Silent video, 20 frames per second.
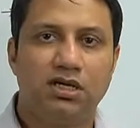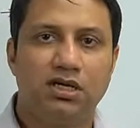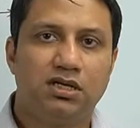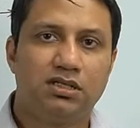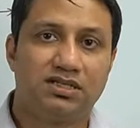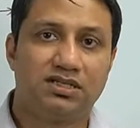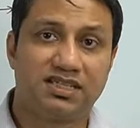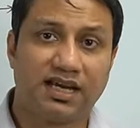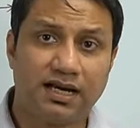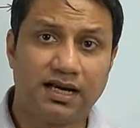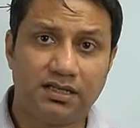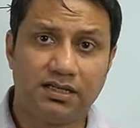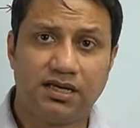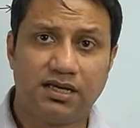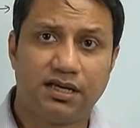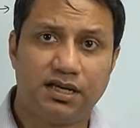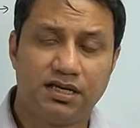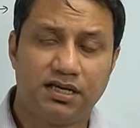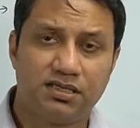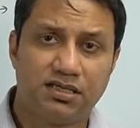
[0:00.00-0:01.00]
The second thing
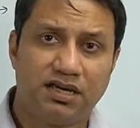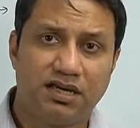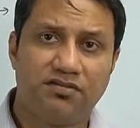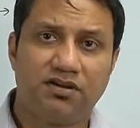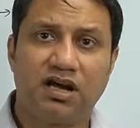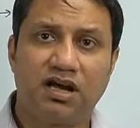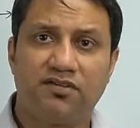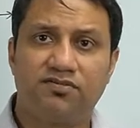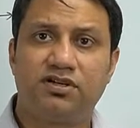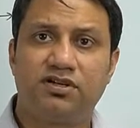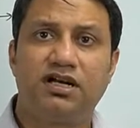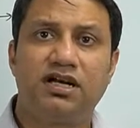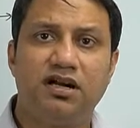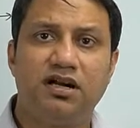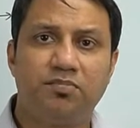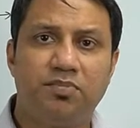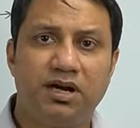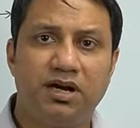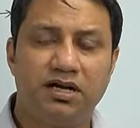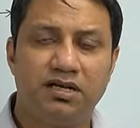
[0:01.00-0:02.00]
is, even after
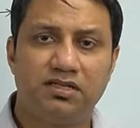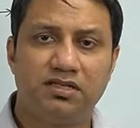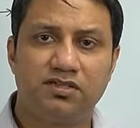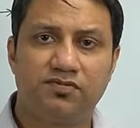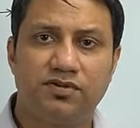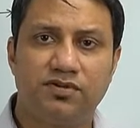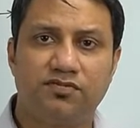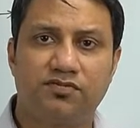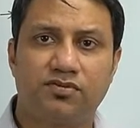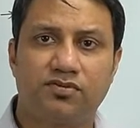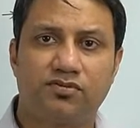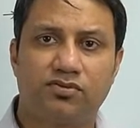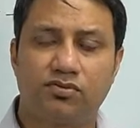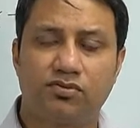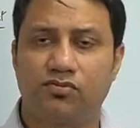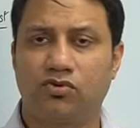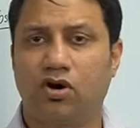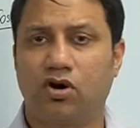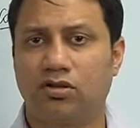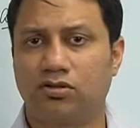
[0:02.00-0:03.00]
independence, we've
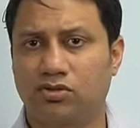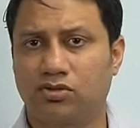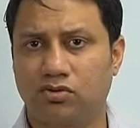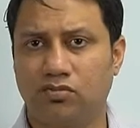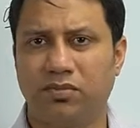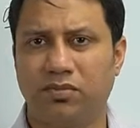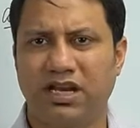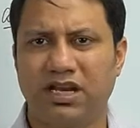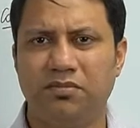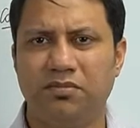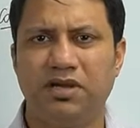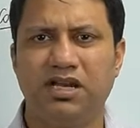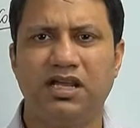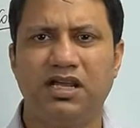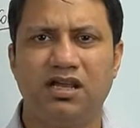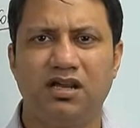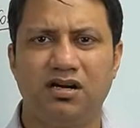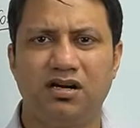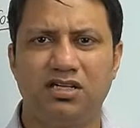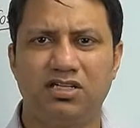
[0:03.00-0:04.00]
gone through many
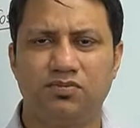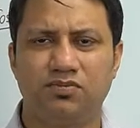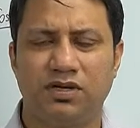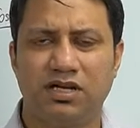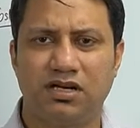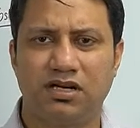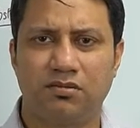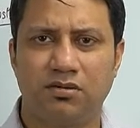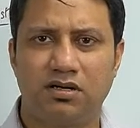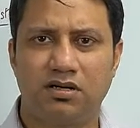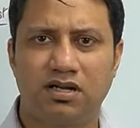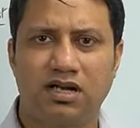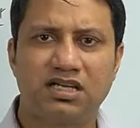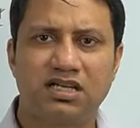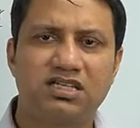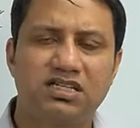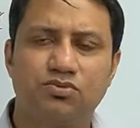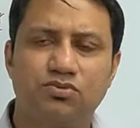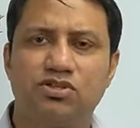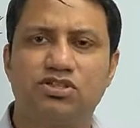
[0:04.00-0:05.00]
years where
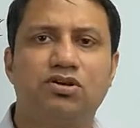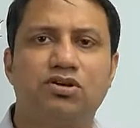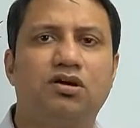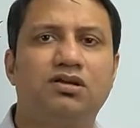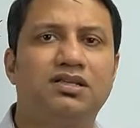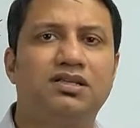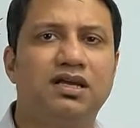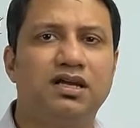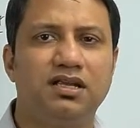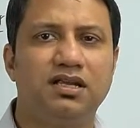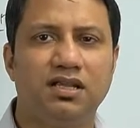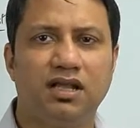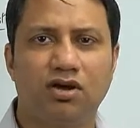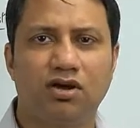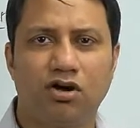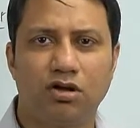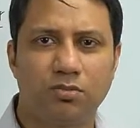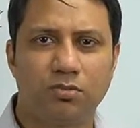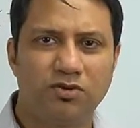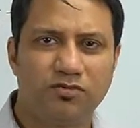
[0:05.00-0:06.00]
trust was not there in the
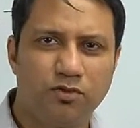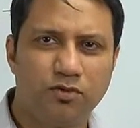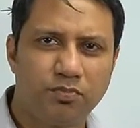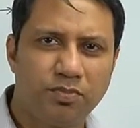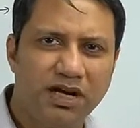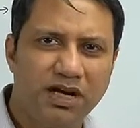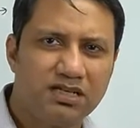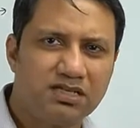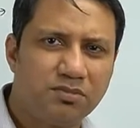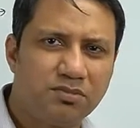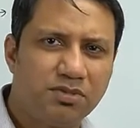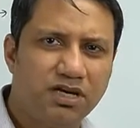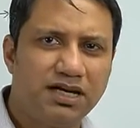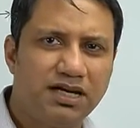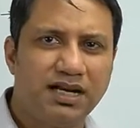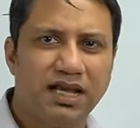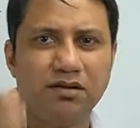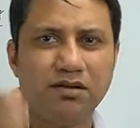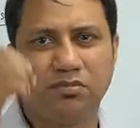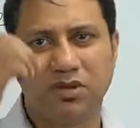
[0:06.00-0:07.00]
economy. If you paid somebody
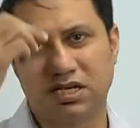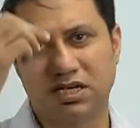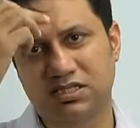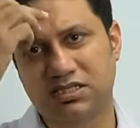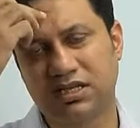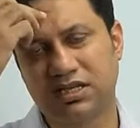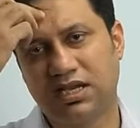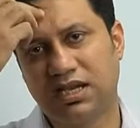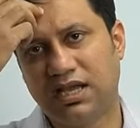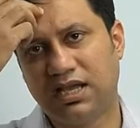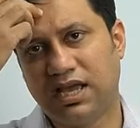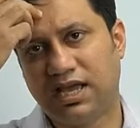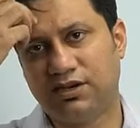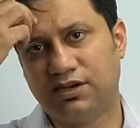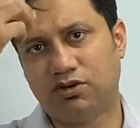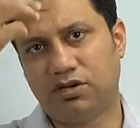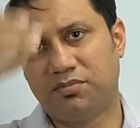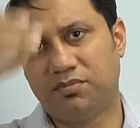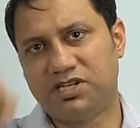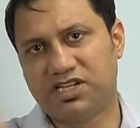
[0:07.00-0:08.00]
$10 and you
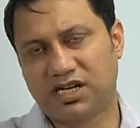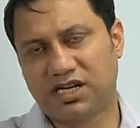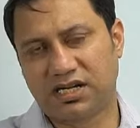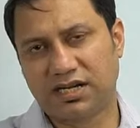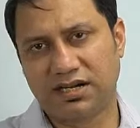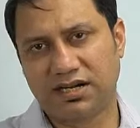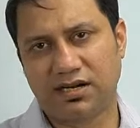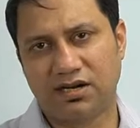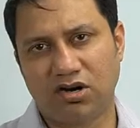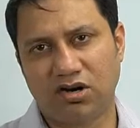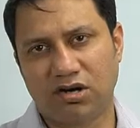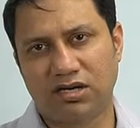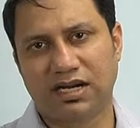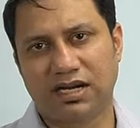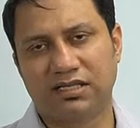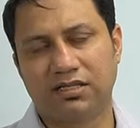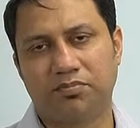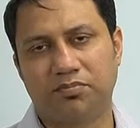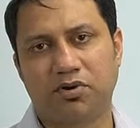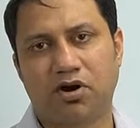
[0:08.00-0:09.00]
immediately did not get
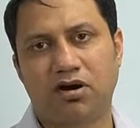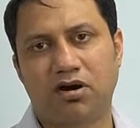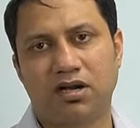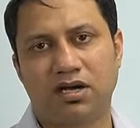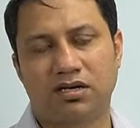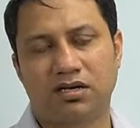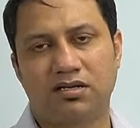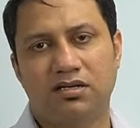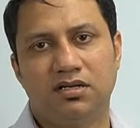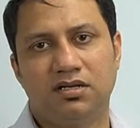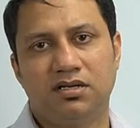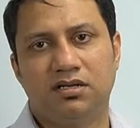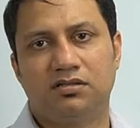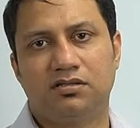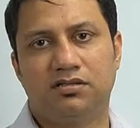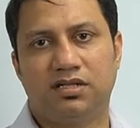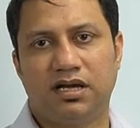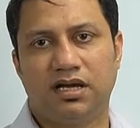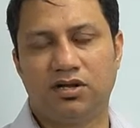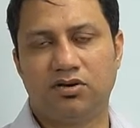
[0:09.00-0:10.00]
the product,
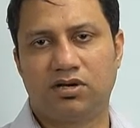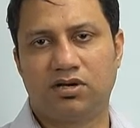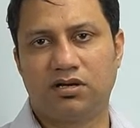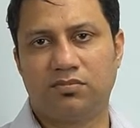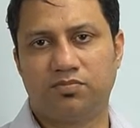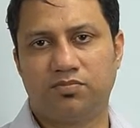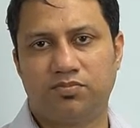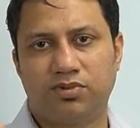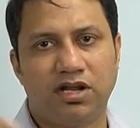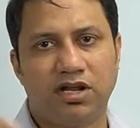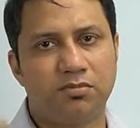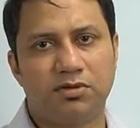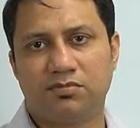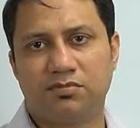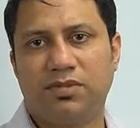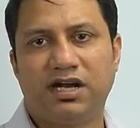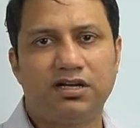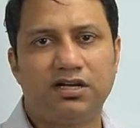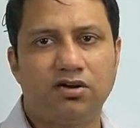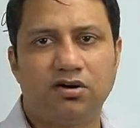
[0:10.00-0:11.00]
then you can pretty much
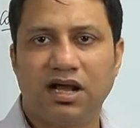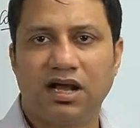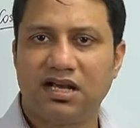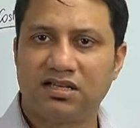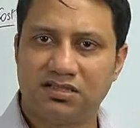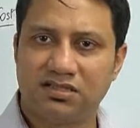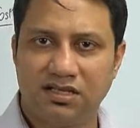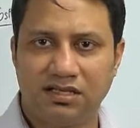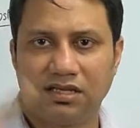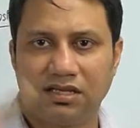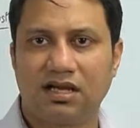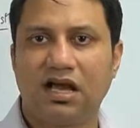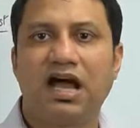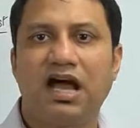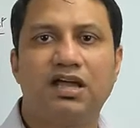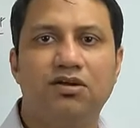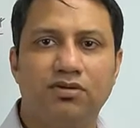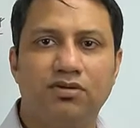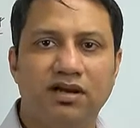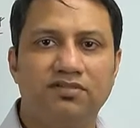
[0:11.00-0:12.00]
bet your ass that the guy
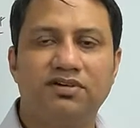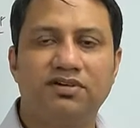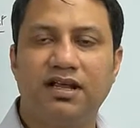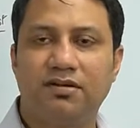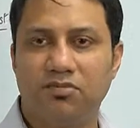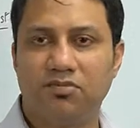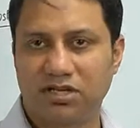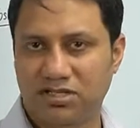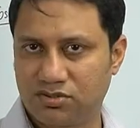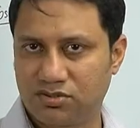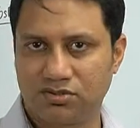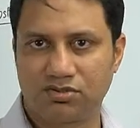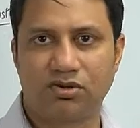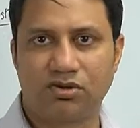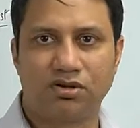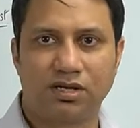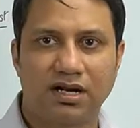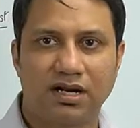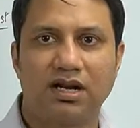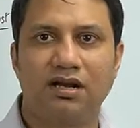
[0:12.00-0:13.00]
you gave $10 to is going
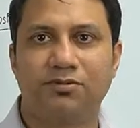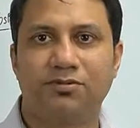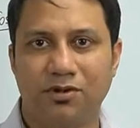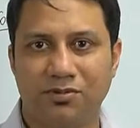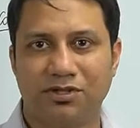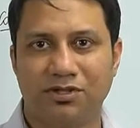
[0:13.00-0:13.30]
to run away with your